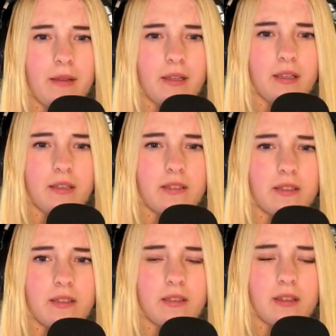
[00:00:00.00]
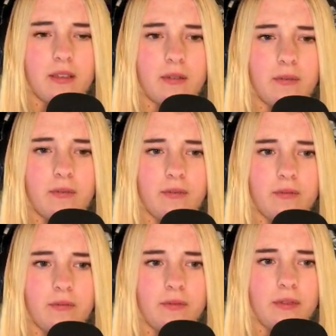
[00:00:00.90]
I guess. Um,
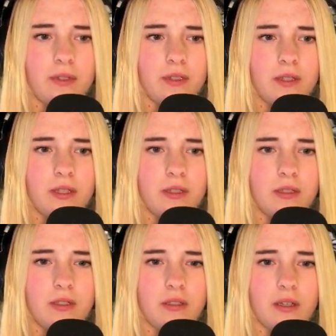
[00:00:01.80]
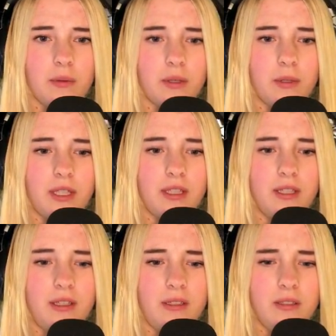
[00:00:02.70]
are we going in here?